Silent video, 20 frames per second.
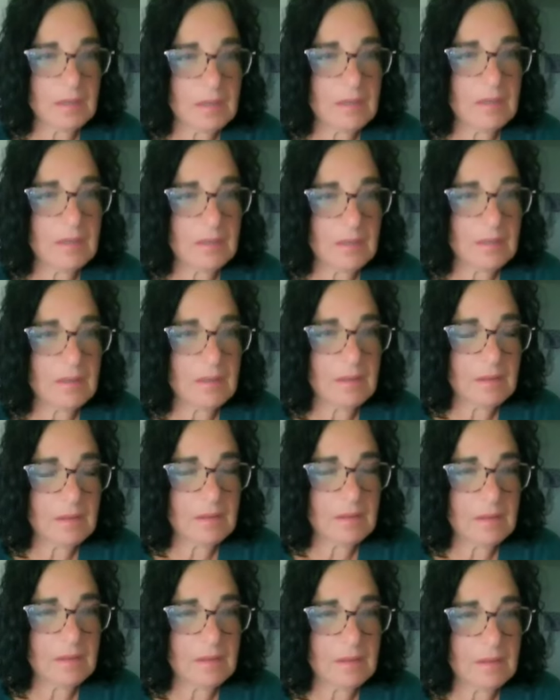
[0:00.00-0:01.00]

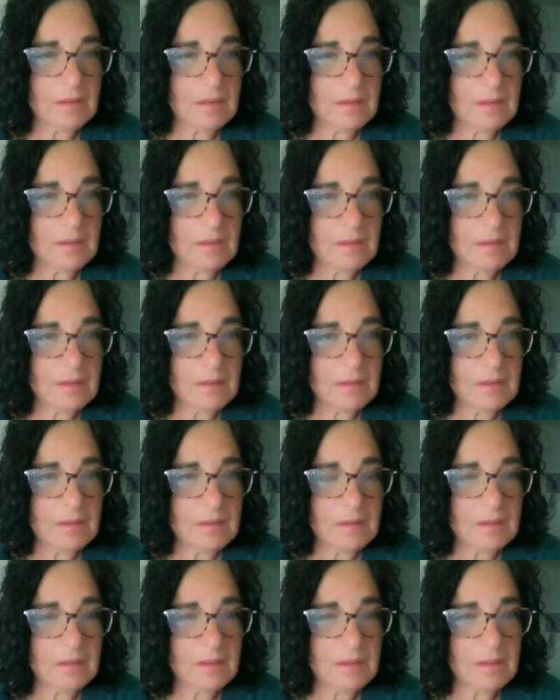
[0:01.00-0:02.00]

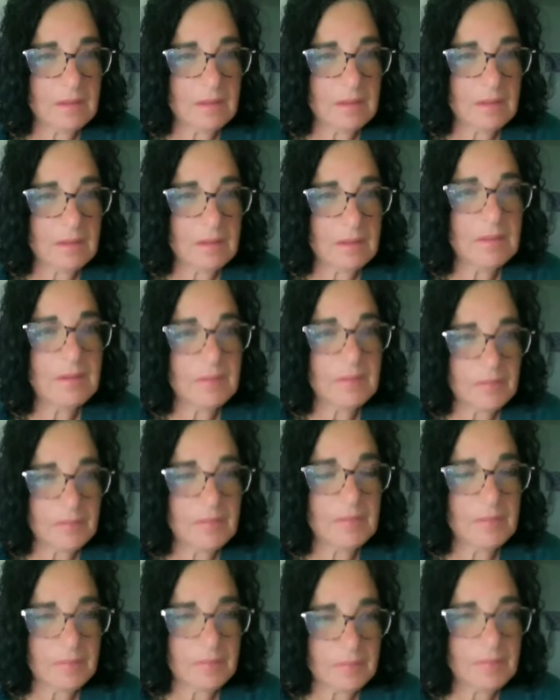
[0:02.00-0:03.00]

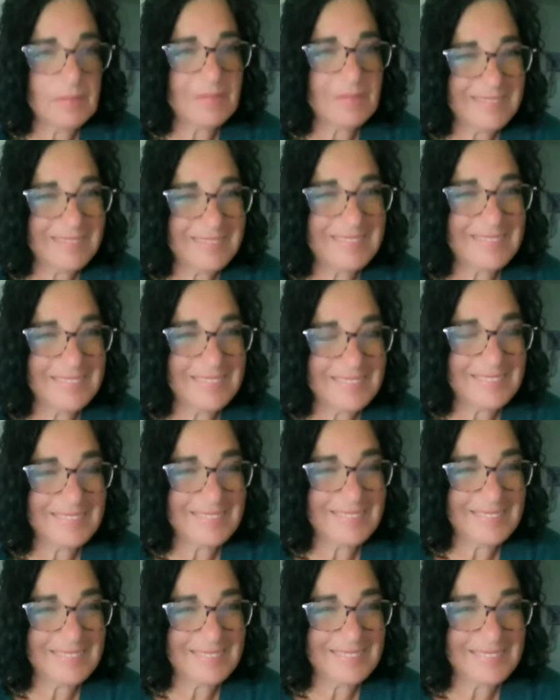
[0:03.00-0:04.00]

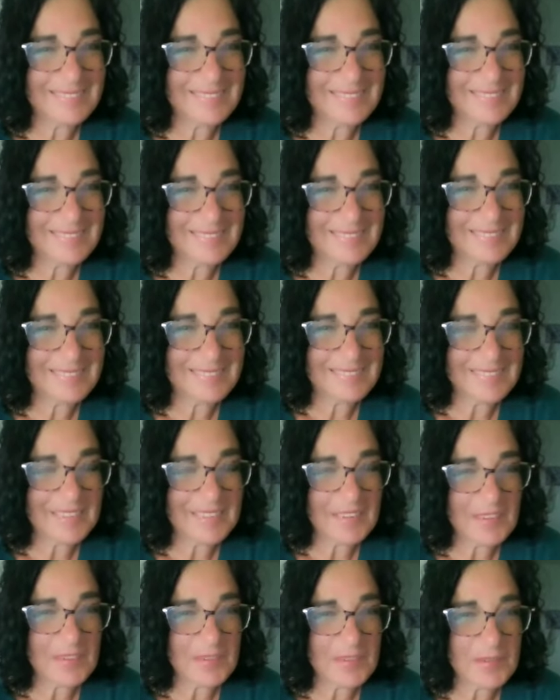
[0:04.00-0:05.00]

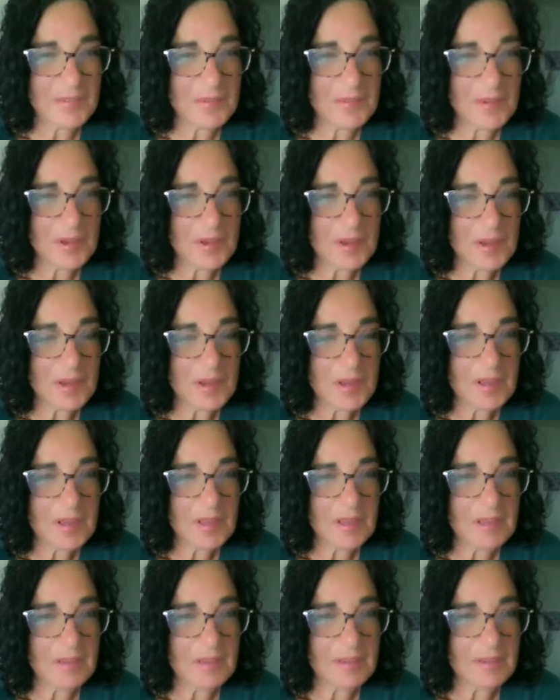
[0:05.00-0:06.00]

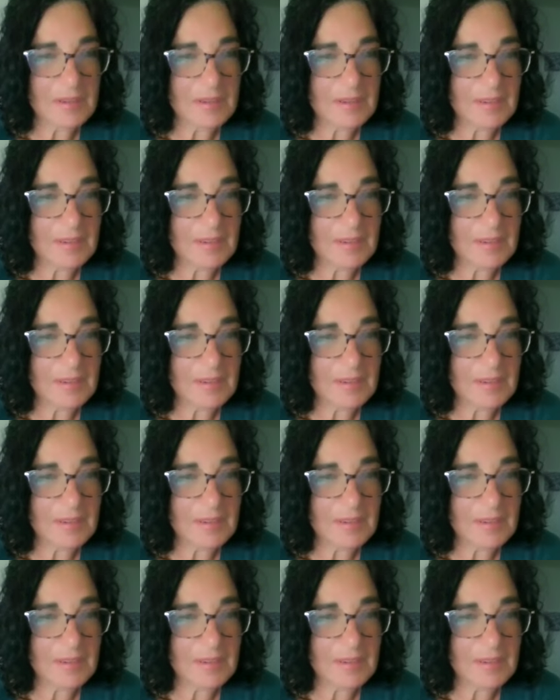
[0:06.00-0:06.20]
No words are spoken by the person on screen.